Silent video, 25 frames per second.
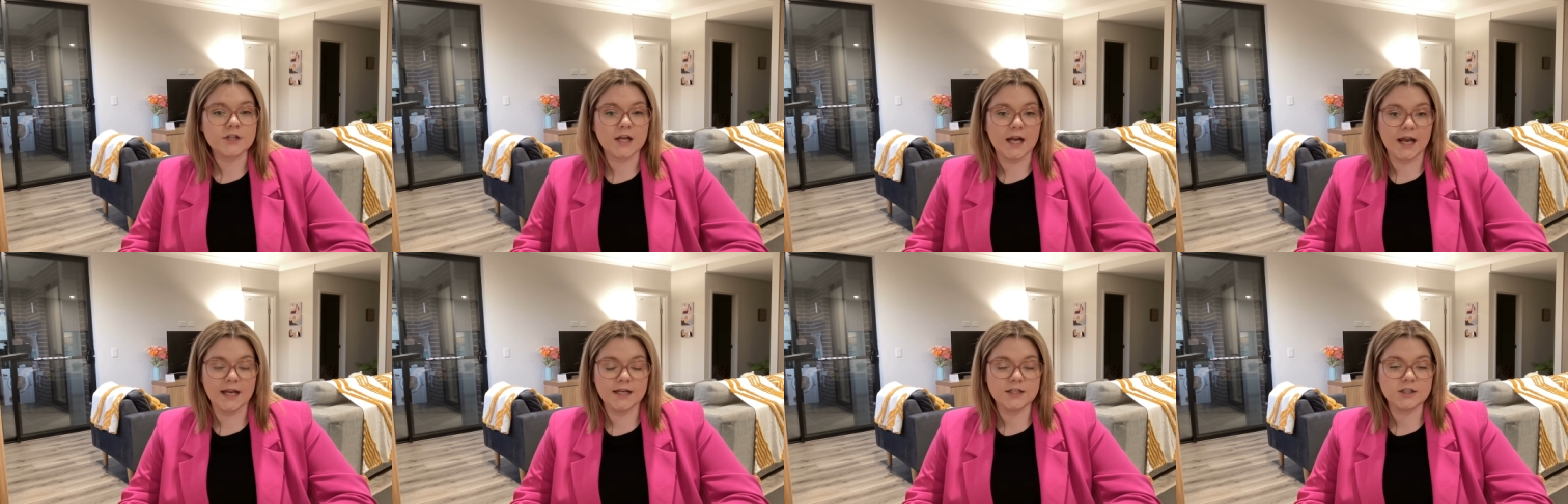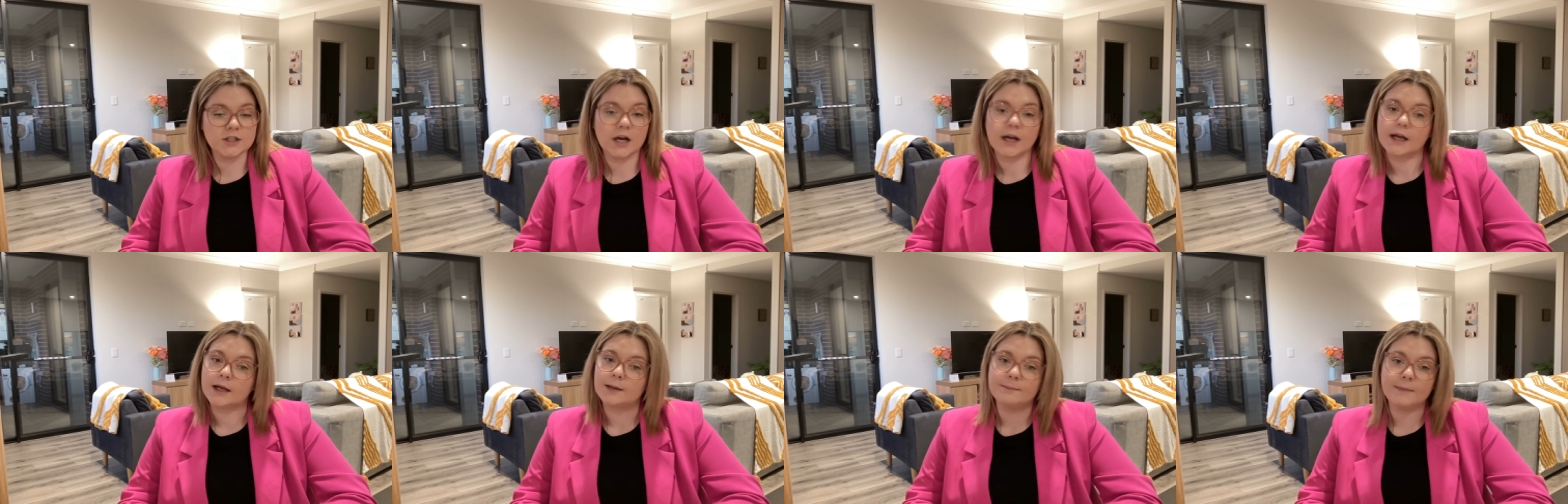change
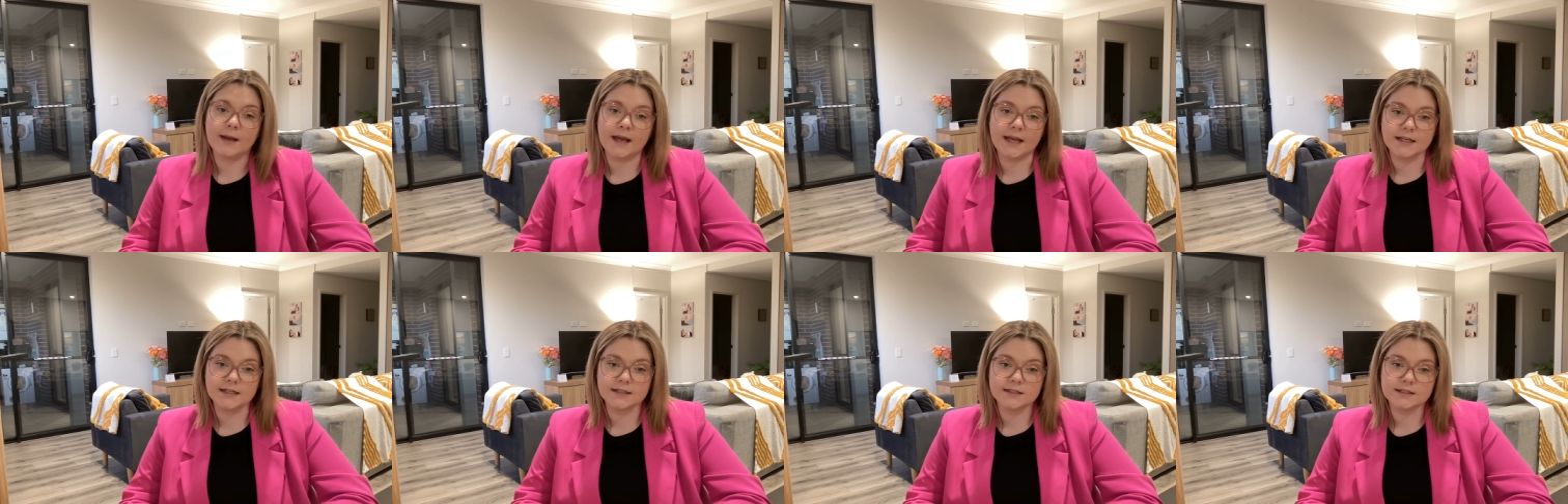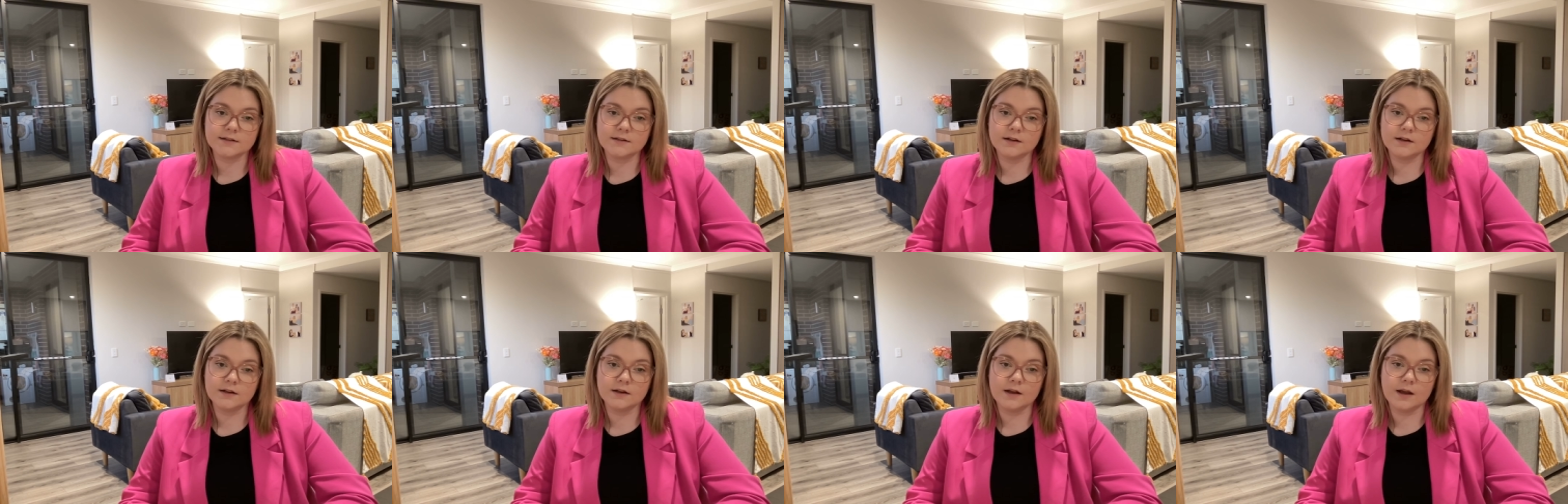I can make
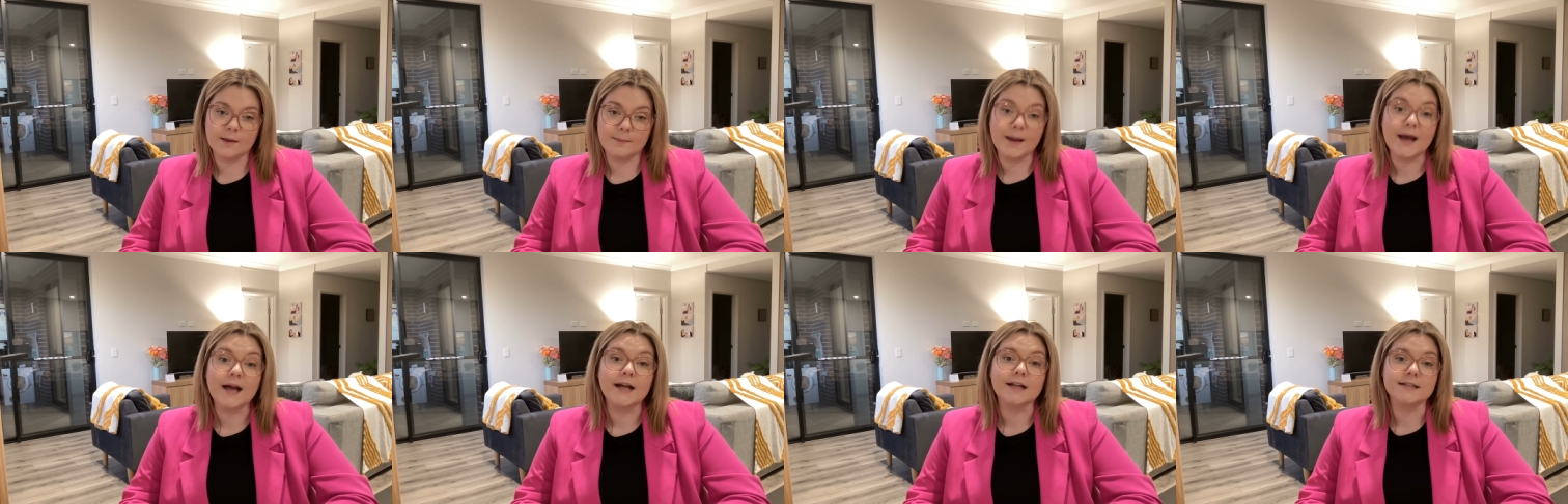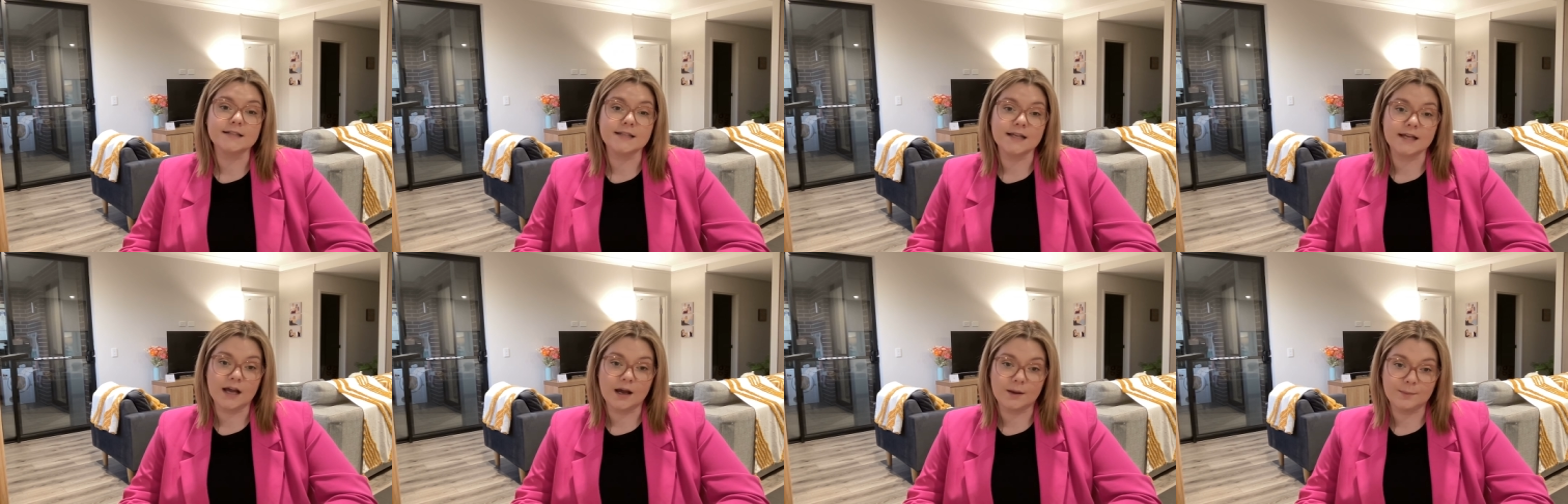about
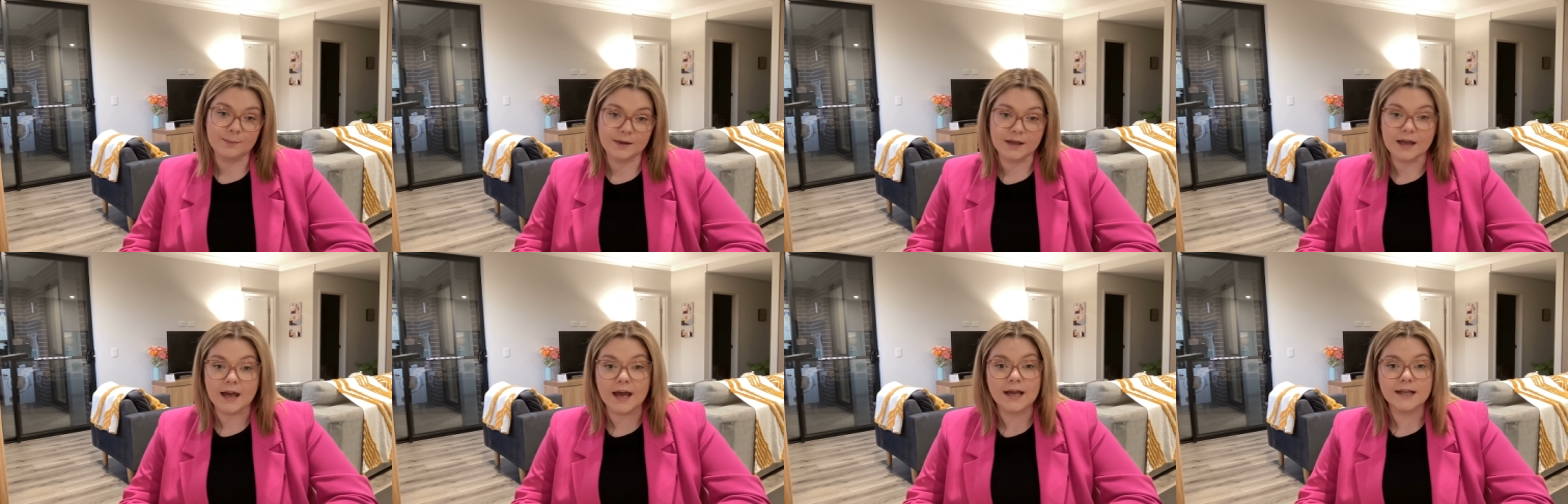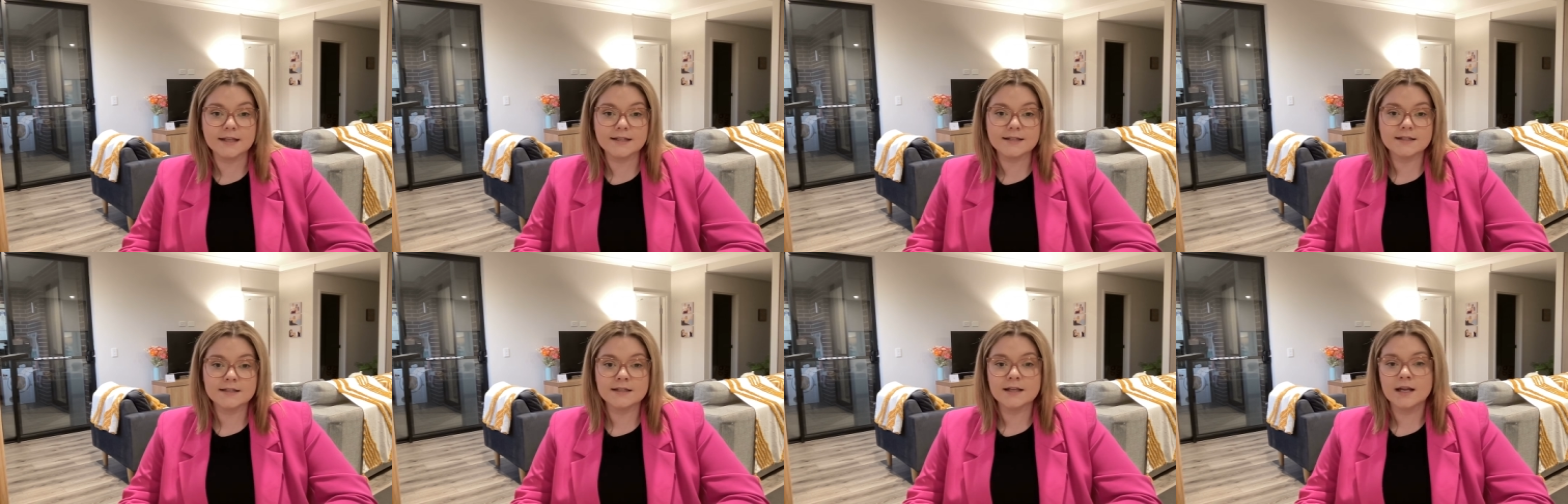CRPS.